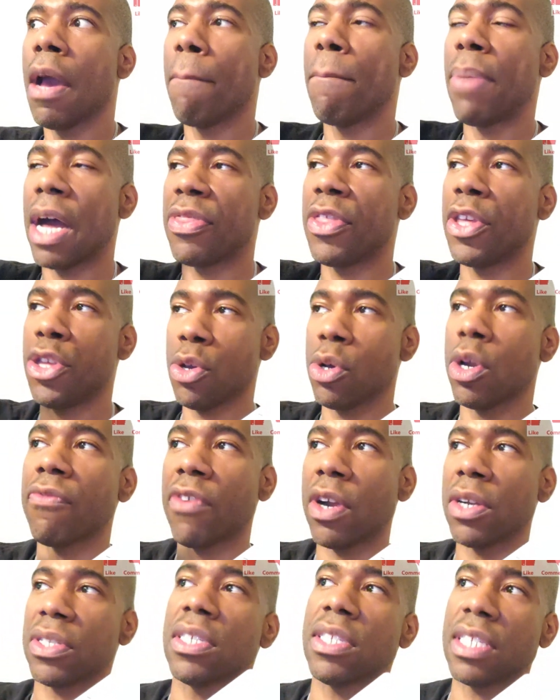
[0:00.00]
But the
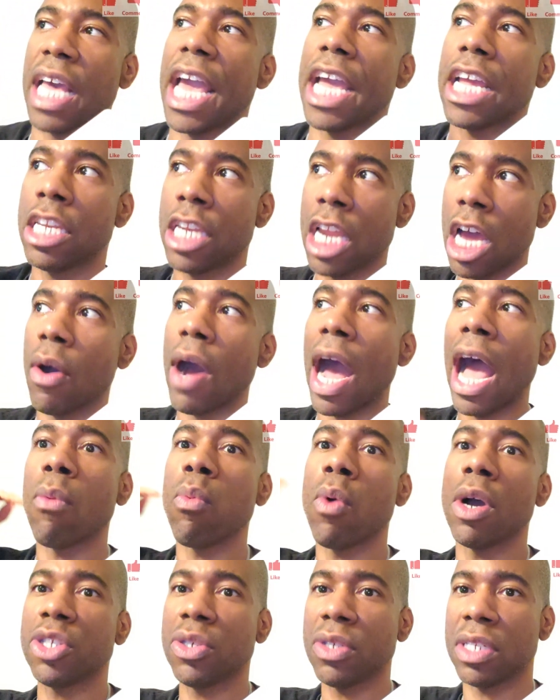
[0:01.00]
universe is saying, no, I
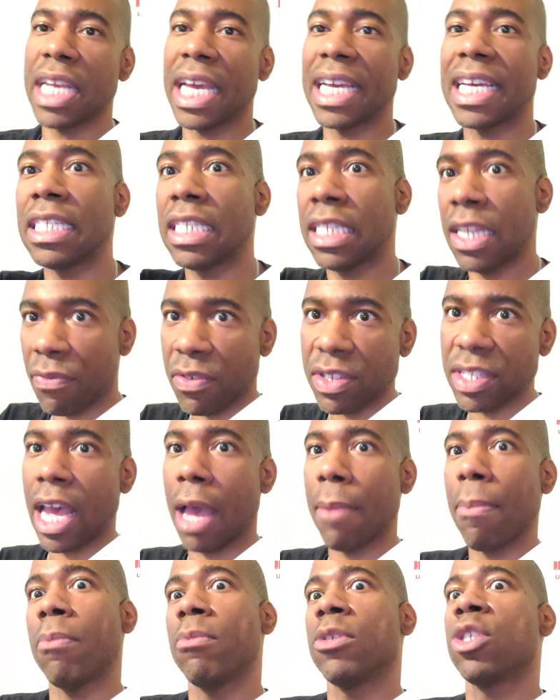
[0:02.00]
want you to take a different
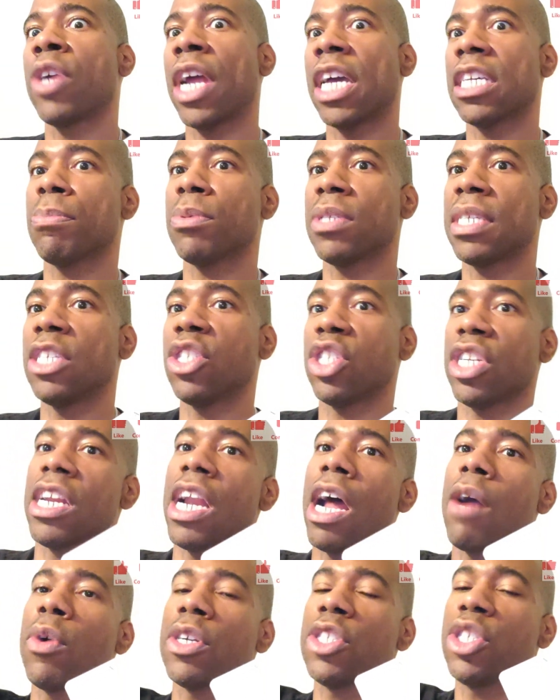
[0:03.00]
type of transportation
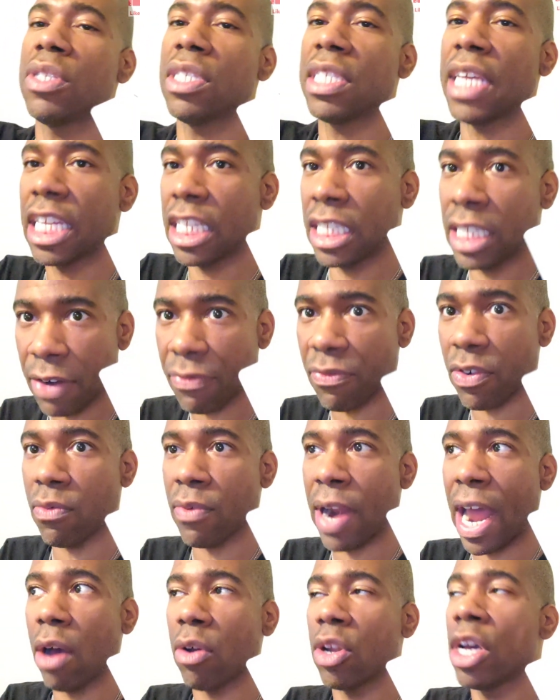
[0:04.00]
and I want you to take a different
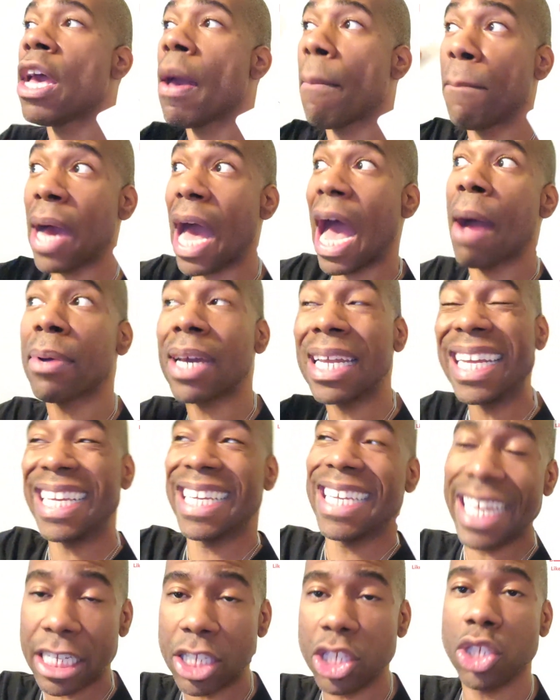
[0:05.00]
route, but I'm going to
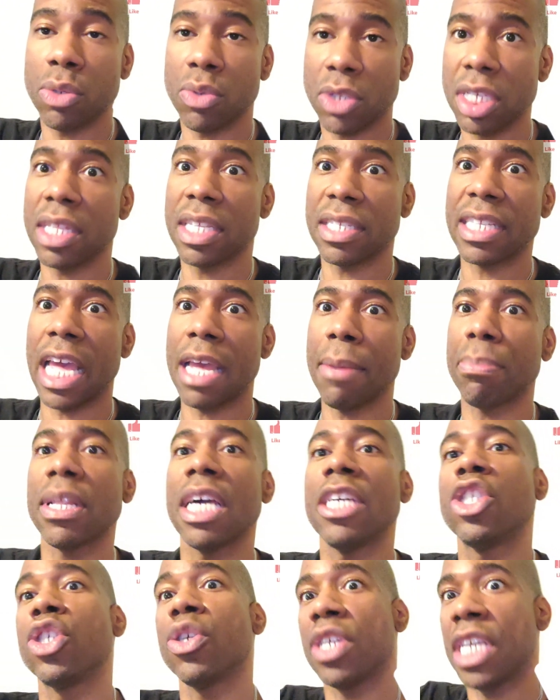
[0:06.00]
get you to the same
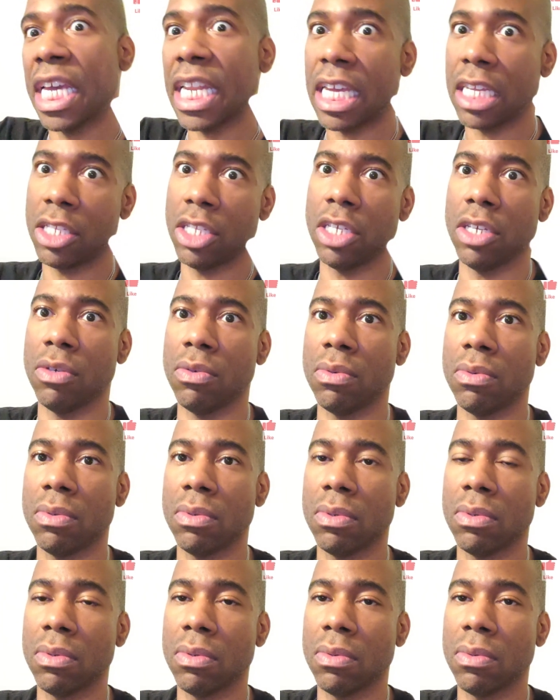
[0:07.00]
place you're getting to.
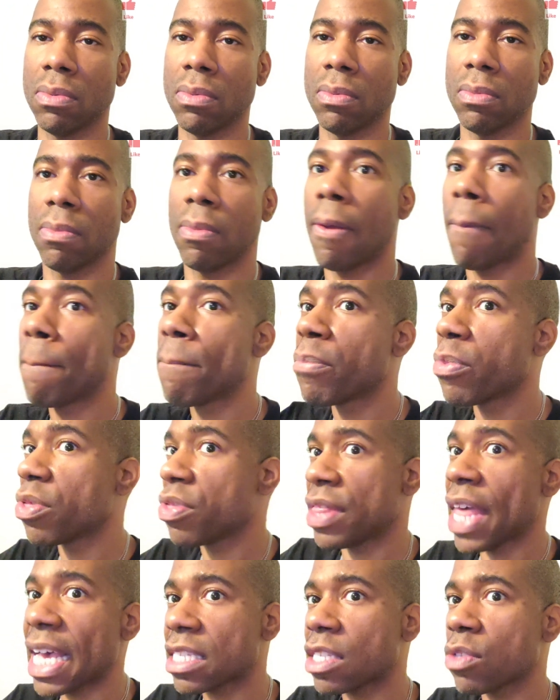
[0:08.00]

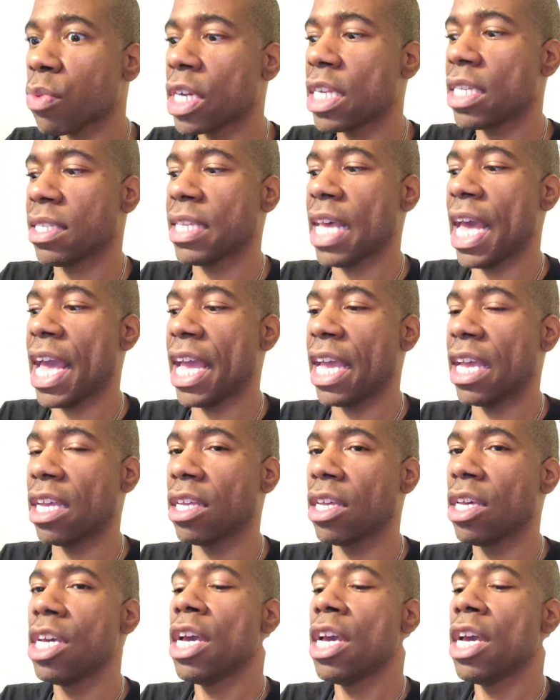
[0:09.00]
That's what it's saying.